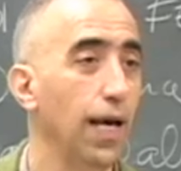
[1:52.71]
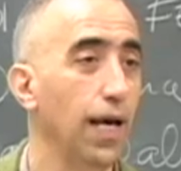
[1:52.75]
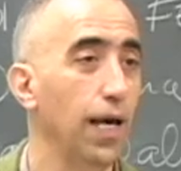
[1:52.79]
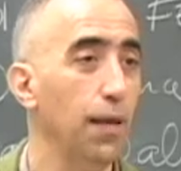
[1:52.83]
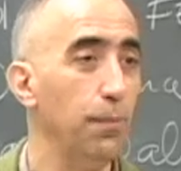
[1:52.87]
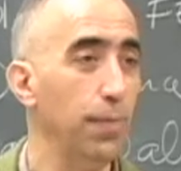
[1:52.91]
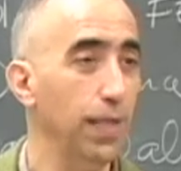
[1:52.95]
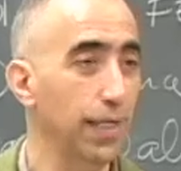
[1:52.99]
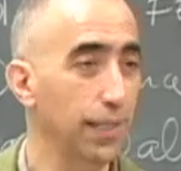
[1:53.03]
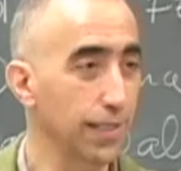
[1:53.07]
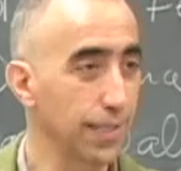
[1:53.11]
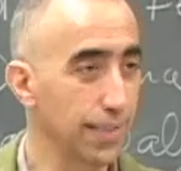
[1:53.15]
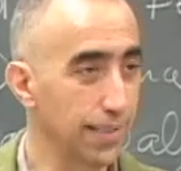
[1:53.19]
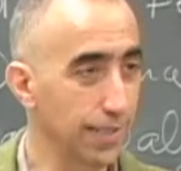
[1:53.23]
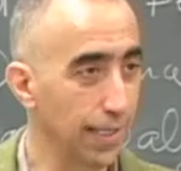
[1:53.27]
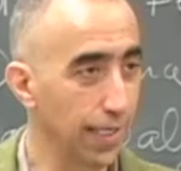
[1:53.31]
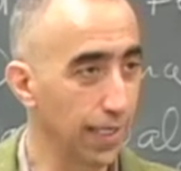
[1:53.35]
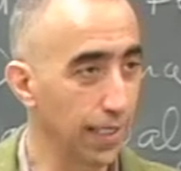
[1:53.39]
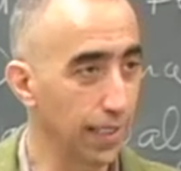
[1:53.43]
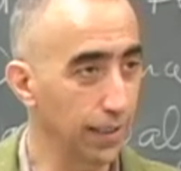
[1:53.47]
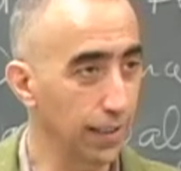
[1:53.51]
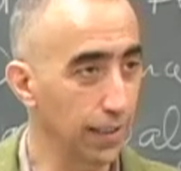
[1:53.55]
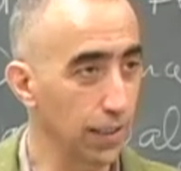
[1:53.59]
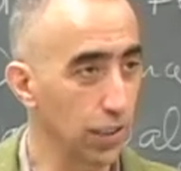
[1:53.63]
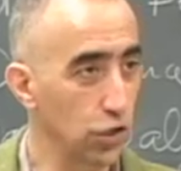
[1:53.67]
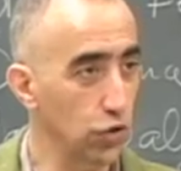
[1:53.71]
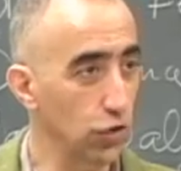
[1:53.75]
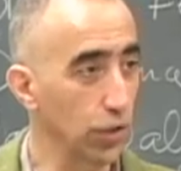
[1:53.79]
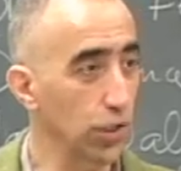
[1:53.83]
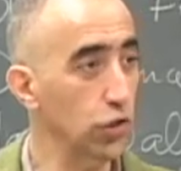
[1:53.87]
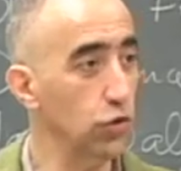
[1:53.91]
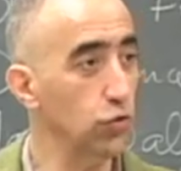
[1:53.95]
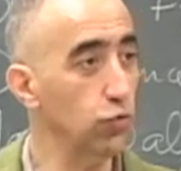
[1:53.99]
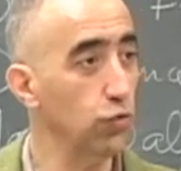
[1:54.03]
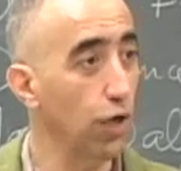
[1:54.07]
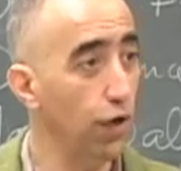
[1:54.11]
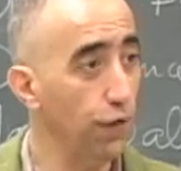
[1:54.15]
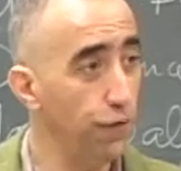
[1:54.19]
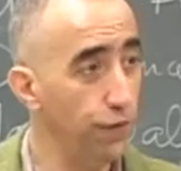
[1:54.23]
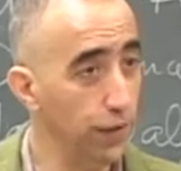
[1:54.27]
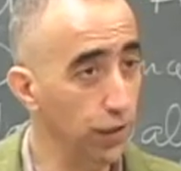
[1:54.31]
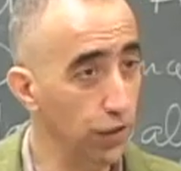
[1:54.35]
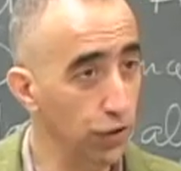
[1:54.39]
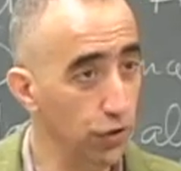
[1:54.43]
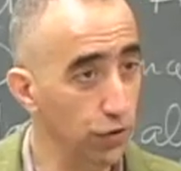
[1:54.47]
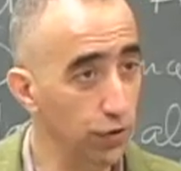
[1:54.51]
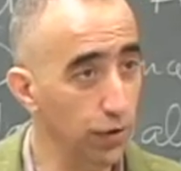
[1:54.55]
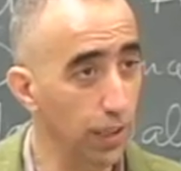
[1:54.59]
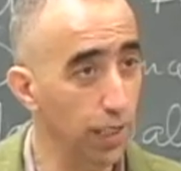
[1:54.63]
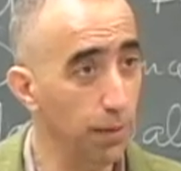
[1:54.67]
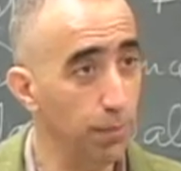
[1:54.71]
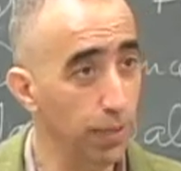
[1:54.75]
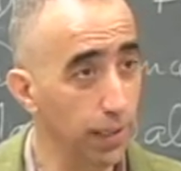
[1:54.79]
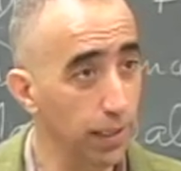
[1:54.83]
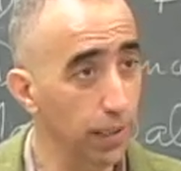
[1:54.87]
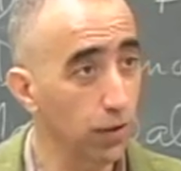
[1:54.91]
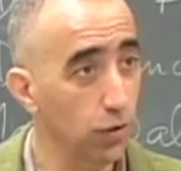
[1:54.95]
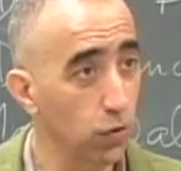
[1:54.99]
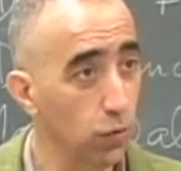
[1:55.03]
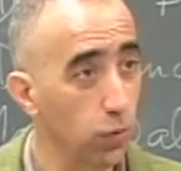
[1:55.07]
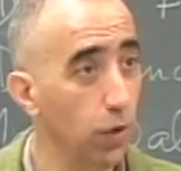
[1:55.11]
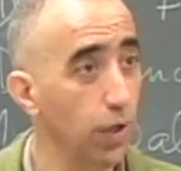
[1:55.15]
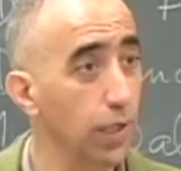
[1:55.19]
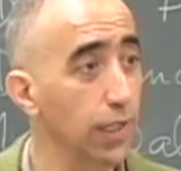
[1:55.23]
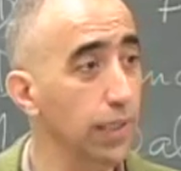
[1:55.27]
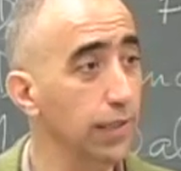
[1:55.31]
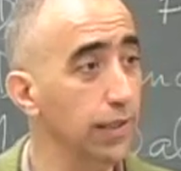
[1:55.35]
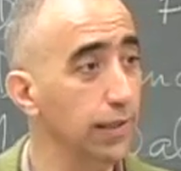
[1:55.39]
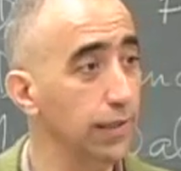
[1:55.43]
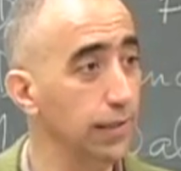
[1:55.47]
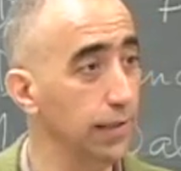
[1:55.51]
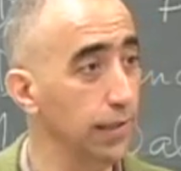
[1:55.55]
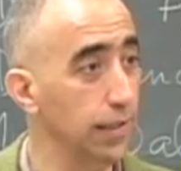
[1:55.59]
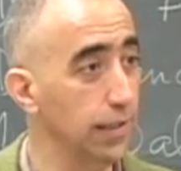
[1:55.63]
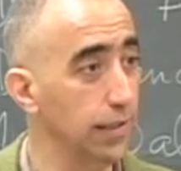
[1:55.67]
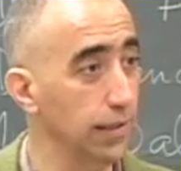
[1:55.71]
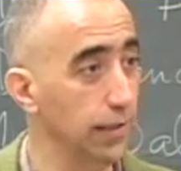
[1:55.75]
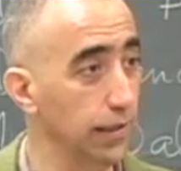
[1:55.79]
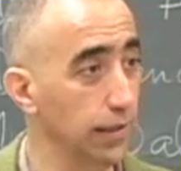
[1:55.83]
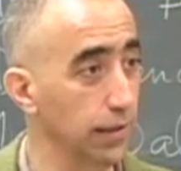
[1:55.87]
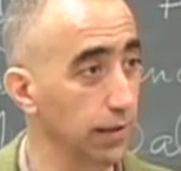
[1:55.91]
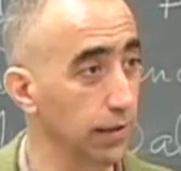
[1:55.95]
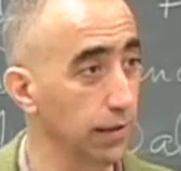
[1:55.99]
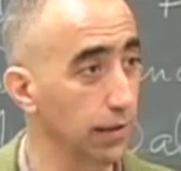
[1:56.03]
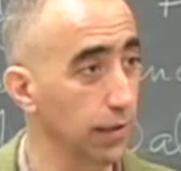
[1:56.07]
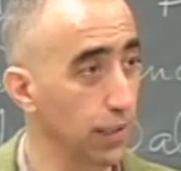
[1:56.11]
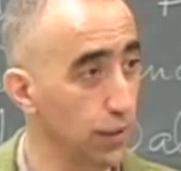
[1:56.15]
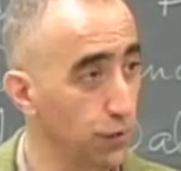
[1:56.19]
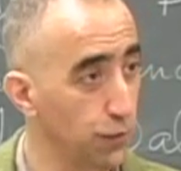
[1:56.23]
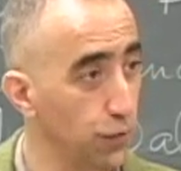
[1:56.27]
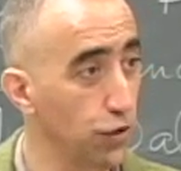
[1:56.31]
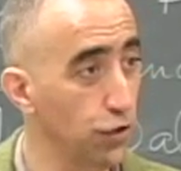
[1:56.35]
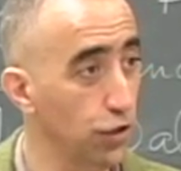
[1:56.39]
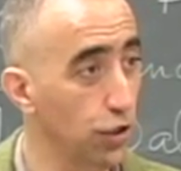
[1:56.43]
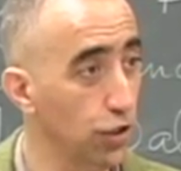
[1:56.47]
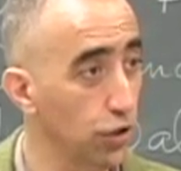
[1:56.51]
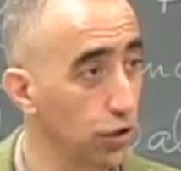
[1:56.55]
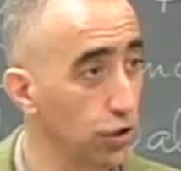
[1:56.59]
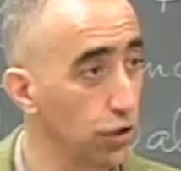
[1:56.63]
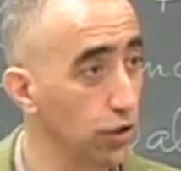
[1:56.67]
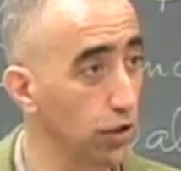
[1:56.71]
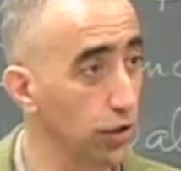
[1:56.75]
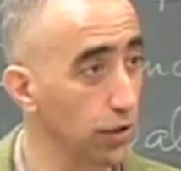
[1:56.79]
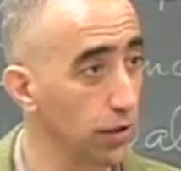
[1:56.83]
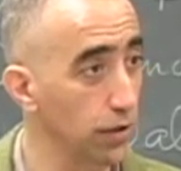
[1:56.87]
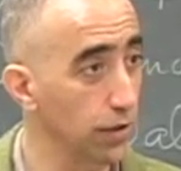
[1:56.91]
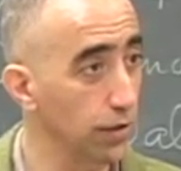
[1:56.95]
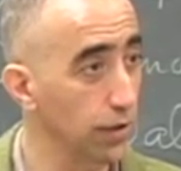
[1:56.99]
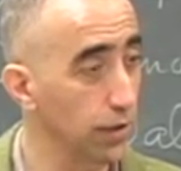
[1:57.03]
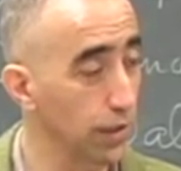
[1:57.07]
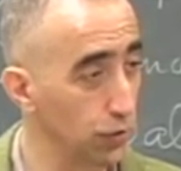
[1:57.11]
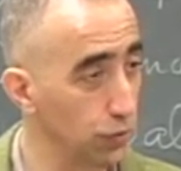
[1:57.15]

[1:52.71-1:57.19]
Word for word: a better salary so as to offer you a better quality teaching. It's for your good.